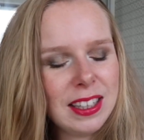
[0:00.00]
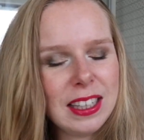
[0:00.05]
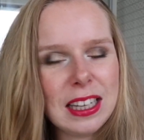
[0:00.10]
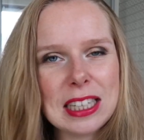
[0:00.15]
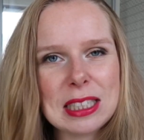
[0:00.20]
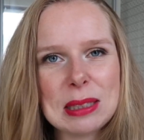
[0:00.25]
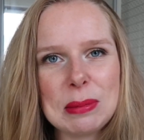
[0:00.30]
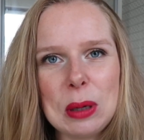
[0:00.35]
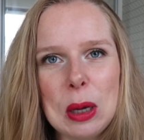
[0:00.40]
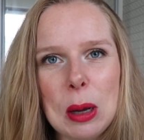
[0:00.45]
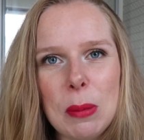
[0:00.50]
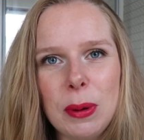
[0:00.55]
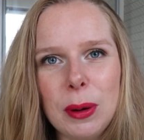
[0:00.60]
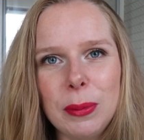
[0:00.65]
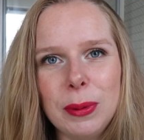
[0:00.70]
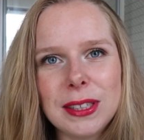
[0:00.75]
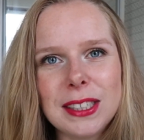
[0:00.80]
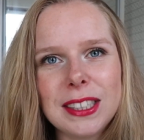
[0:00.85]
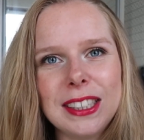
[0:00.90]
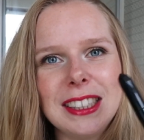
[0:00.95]
got some
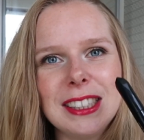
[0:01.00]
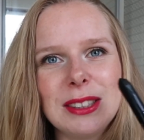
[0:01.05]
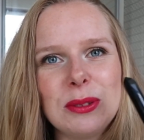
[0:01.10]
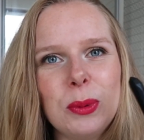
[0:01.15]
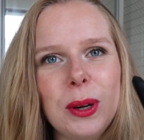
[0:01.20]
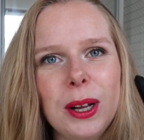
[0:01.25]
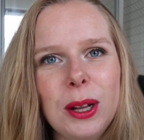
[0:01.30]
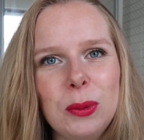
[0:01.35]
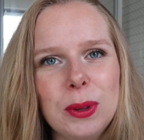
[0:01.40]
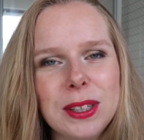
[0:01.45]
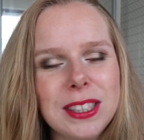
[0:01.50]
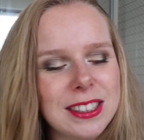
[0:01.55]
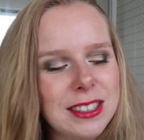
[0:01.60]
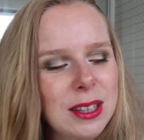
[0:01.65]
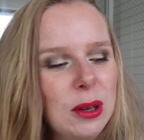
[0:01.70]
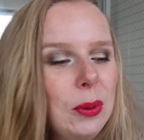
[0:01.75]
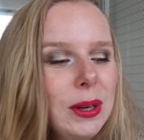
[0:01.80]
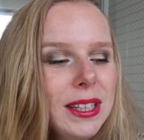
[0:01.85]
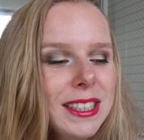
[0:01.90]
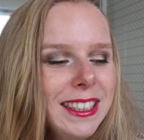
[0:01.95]
compliments on it as well, which
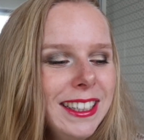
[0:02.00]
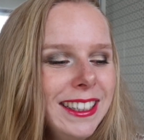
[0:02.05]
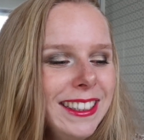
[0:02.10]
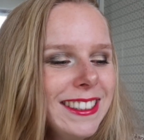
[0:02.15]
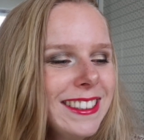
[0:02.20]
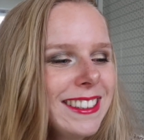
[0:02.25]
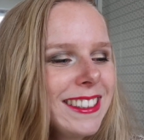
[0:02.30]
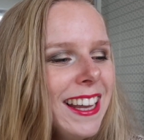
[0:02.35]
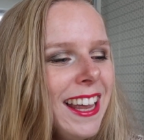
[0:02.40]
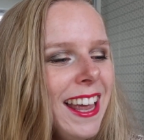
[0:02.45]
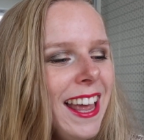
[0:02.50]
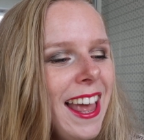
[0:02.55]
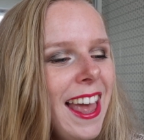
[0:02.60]
is always nice.